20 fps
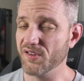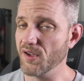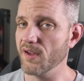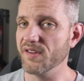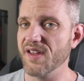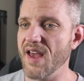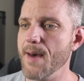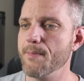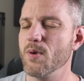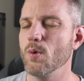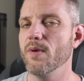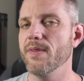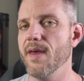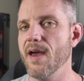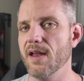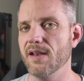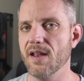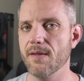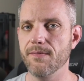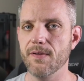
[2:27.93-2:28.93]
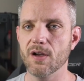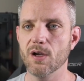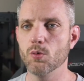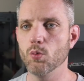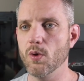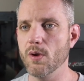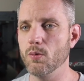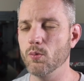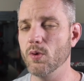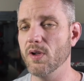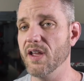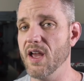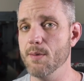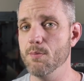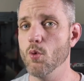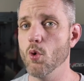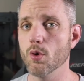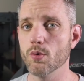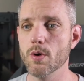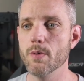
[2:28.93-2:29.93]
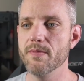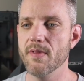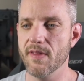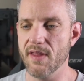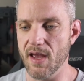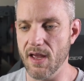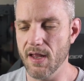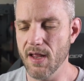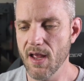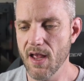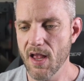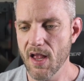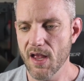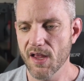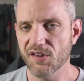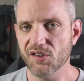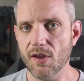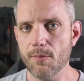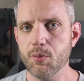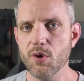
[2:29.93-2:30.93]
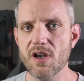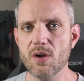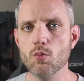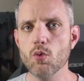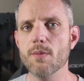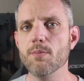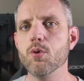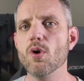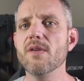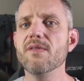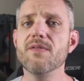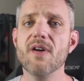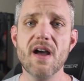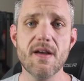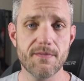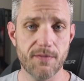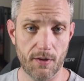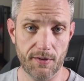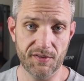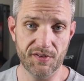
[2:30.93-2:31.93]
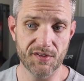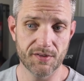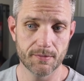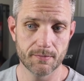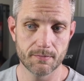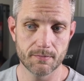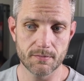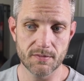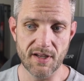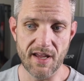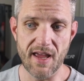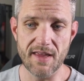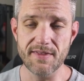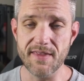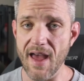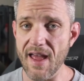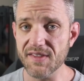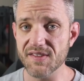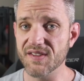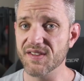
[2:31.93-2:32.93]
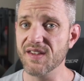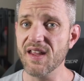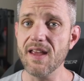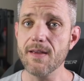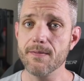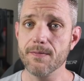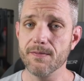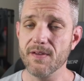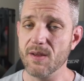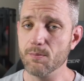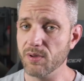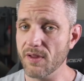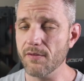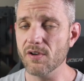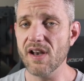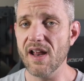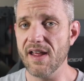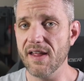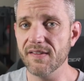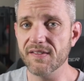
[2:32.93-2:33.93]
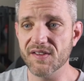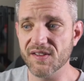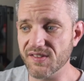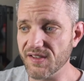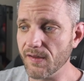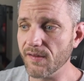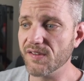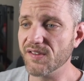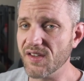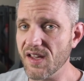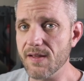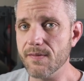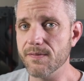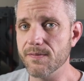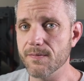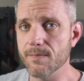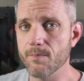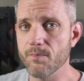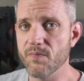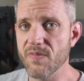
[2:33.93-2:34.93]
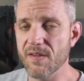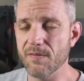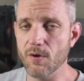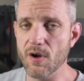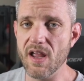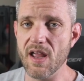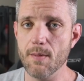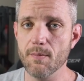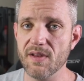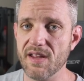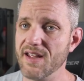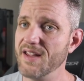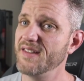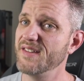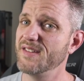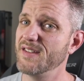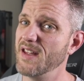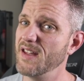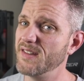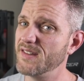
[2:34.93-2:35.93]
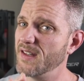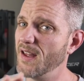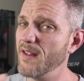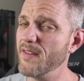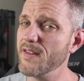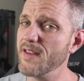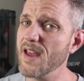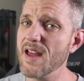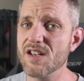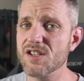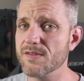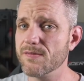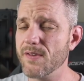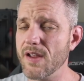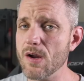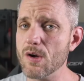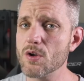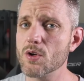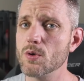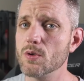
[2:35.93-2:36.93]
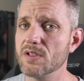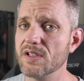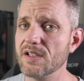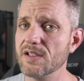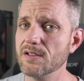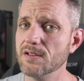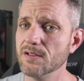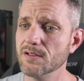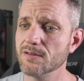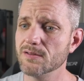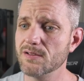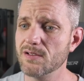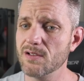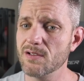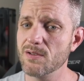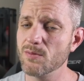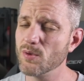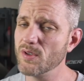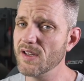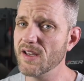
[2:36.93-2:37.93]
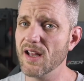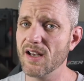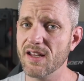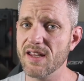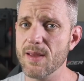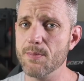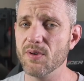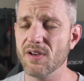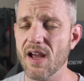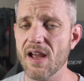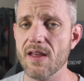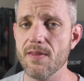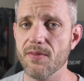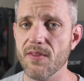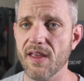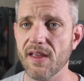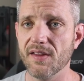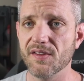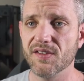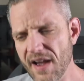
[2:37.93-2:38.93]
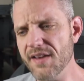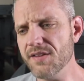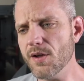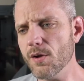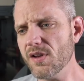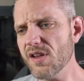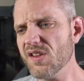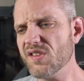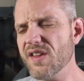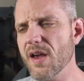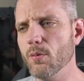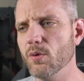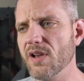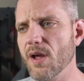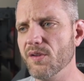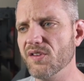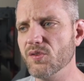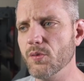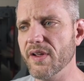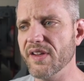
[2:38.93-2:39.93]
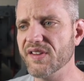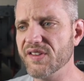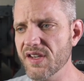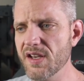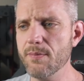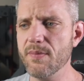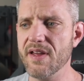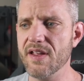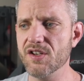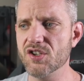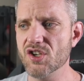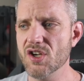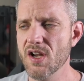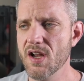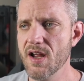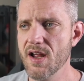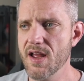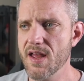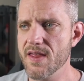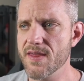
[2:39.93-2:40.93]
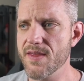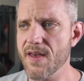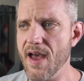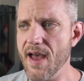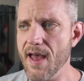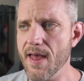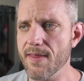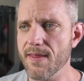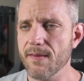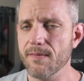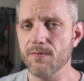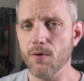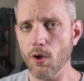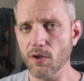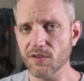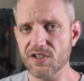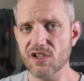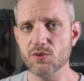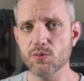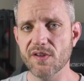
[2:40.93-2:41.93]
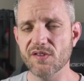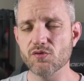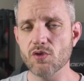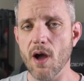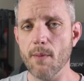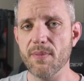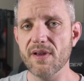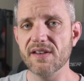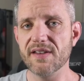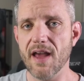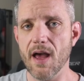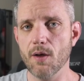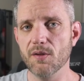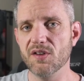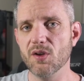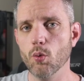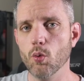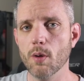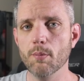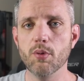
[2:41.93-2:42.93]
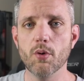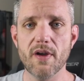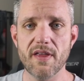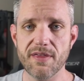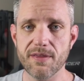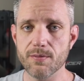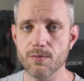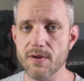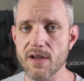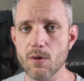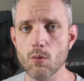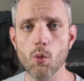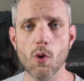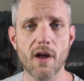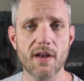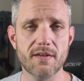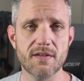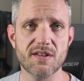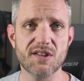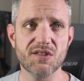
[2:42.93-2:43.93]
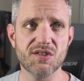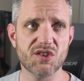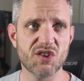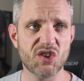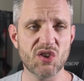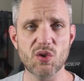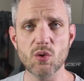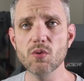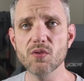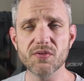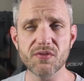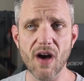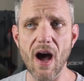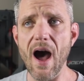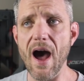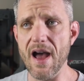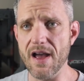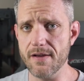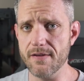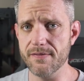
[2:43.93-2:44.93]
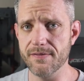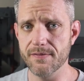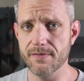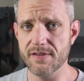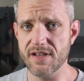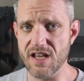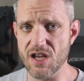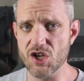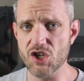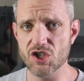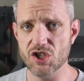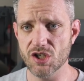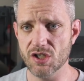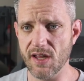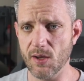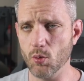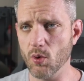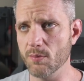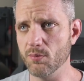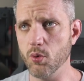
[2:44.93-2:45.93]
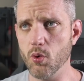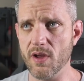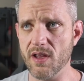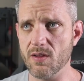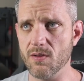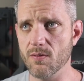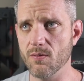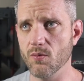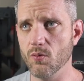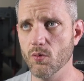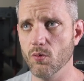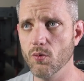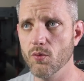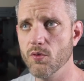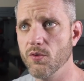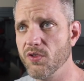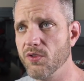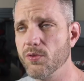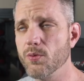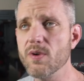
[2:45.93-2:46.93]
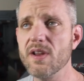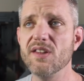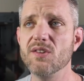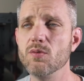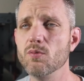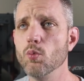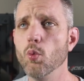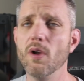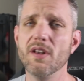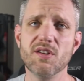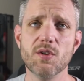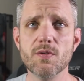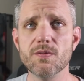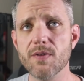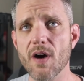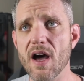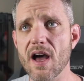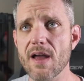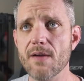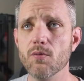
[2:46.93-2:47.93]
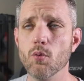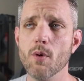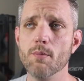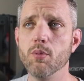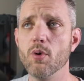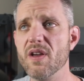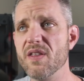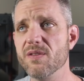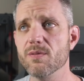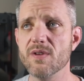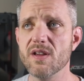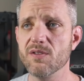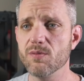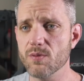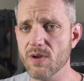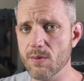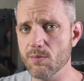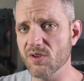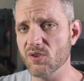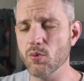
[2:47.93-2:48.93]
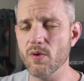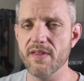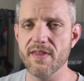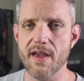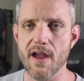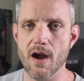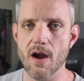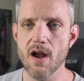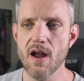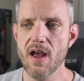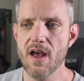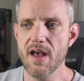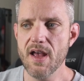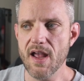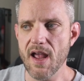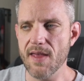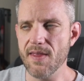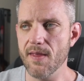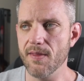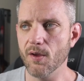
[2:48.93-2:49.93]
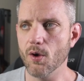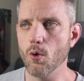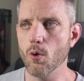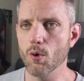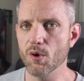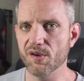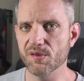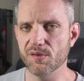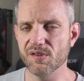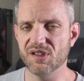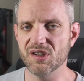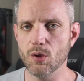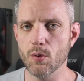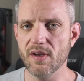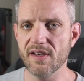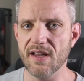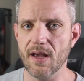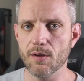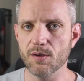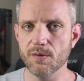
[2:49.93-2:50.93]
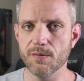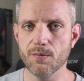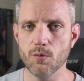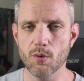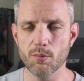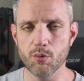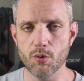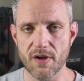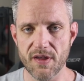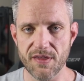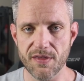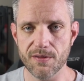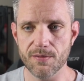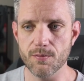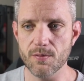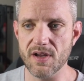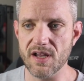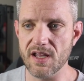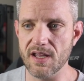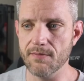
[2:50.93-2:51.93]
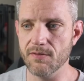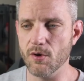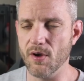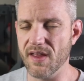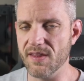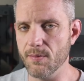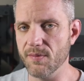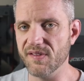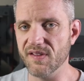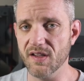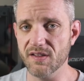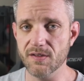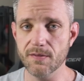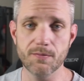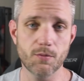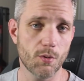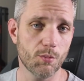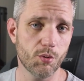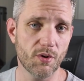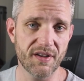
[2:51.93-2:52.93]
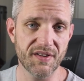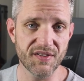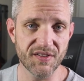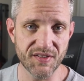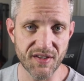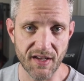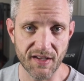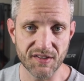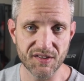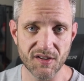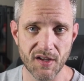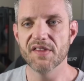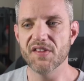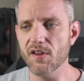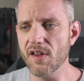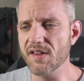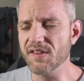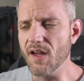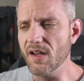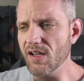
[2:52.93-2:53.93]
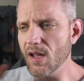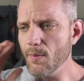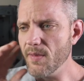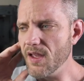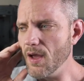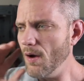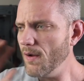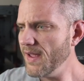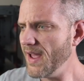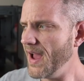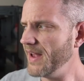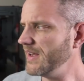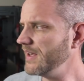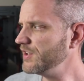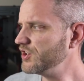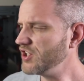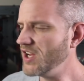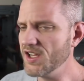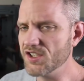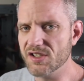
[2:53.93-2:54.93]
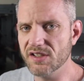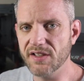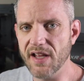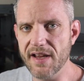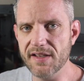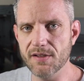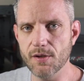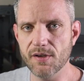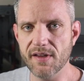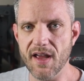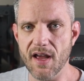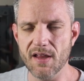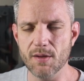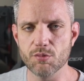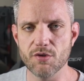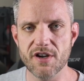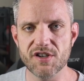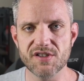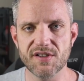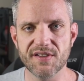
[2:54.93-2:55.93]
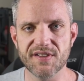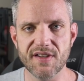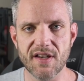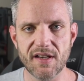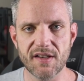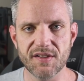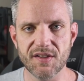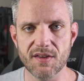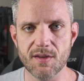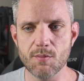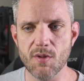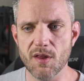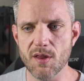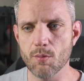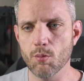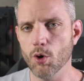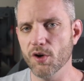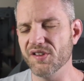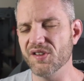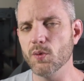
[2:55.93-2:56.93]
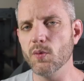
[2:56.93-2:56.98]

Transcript: So I was happy with that. And I figured we, we got more room than that. So I put in 1.5 volts and that's safe. It, believe it or not, it's still safe for AMD. It's, it's on the edge of air cooling. You know, you really got to keep an eye on things. I noticed that when I was doing Cinebench that the voltage was dropping down to 1.3125-ish, like 1. Three, one, two, five, one point three three 1.33 between there, and then the cores were slowing down to 4.3, even though I had them set to 4.6. So that dawned on me, oh yeah, I didn't change the line load calibration settings in the motherboard.